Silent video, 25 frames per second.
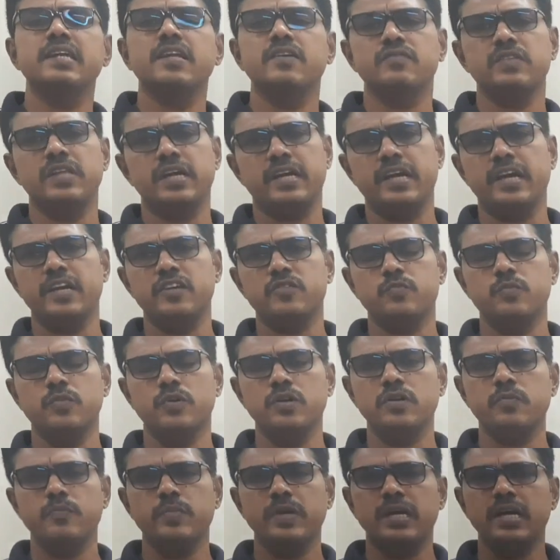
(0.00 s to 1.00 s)
the cash
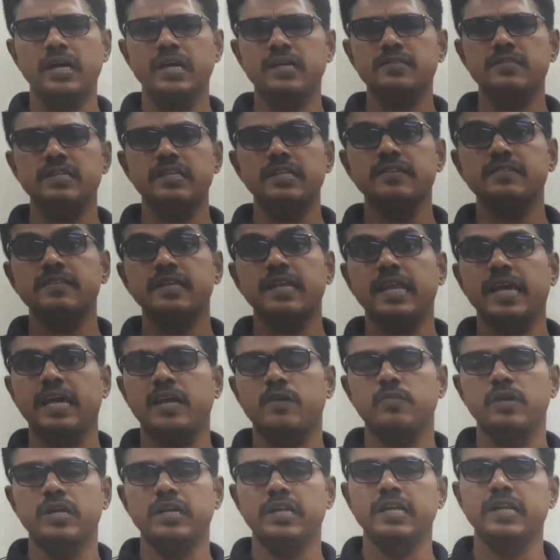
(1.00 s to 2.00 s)
book, because it is a
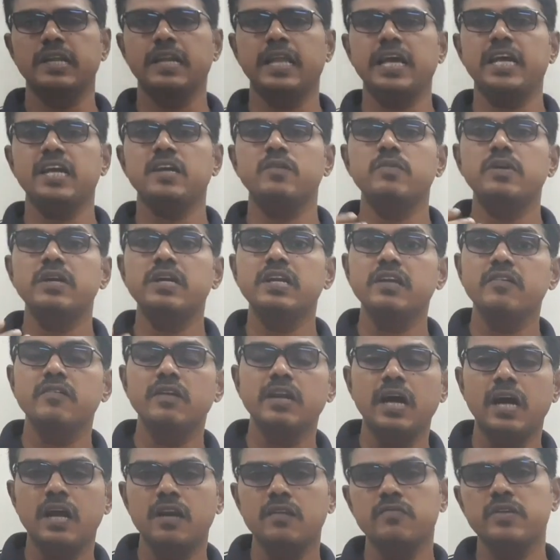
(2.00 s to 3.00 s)
liability. Liability will
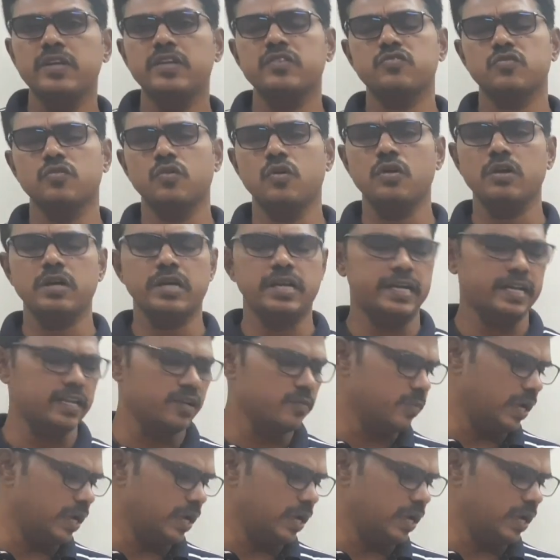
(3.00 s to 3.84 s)
always show credit